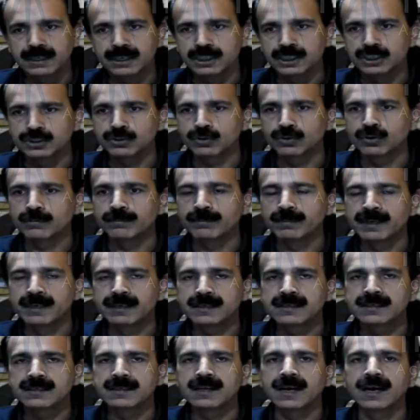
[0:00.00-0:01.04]
He should
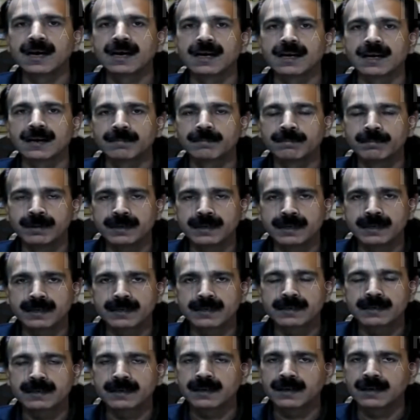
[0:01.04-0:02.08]
make a complaint